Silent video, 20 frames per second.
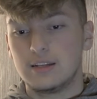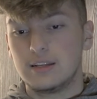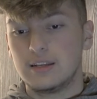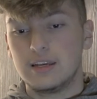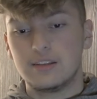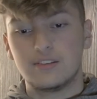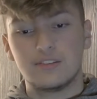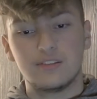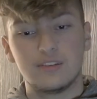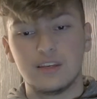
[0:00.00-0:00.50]

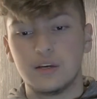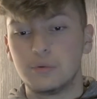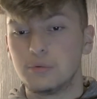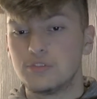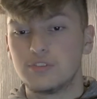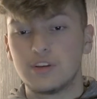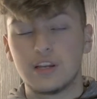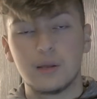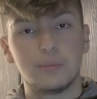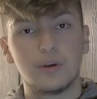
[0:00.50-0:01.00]
it
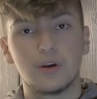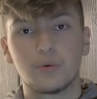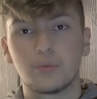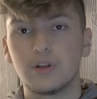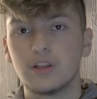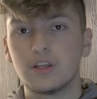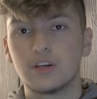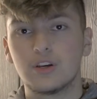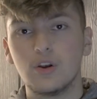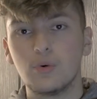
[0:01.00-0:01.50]
was going to be a
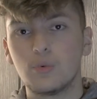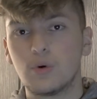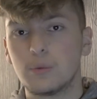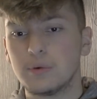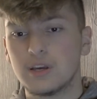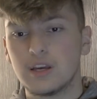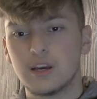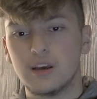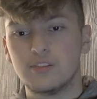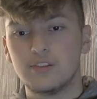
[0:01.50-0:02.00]
really good one
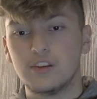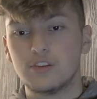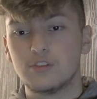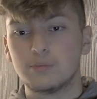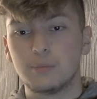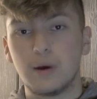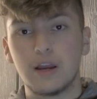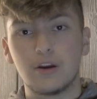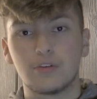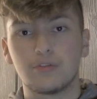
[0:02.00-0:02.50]
because
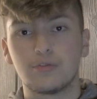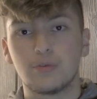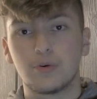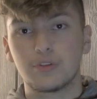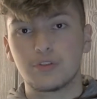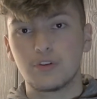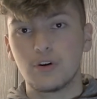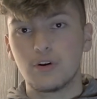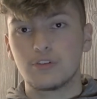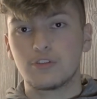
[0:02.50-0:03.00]
it's Micro
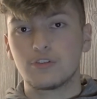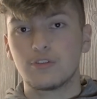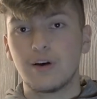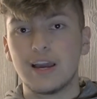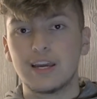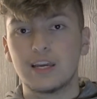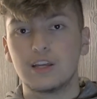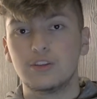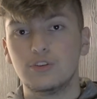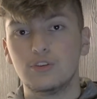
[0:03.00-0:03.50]
Four Thirds, so
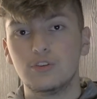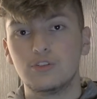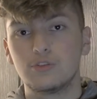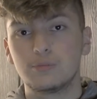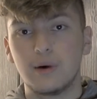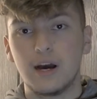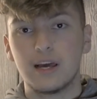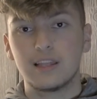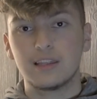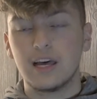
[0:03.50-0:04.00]
I can use
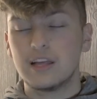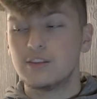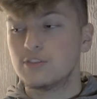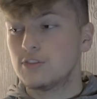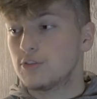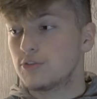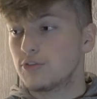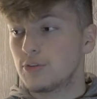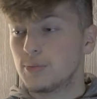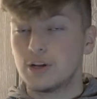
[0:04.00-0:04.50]
my
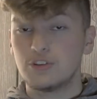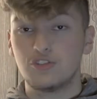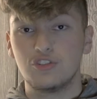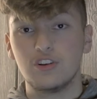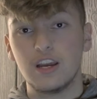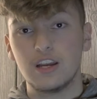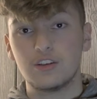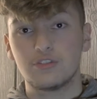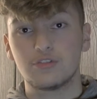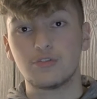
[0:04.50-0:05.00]
lenses for my
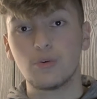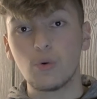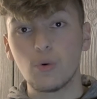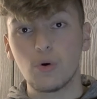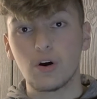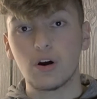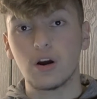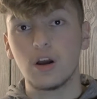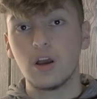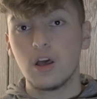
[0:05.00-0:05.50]

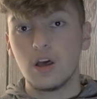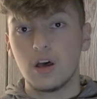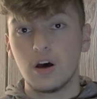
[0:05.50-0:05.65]
GH4